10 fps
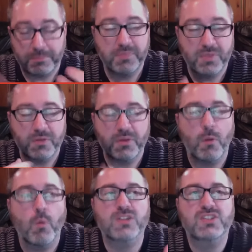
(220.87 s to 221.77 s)

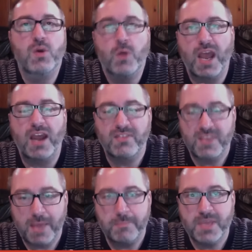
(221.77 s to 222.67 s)
what's going on in the
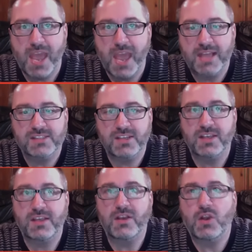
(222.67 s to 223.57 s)
NBA. It's
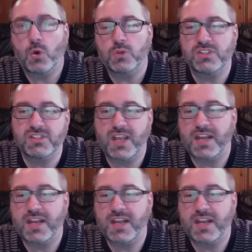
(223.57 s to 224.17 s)
like Golden State,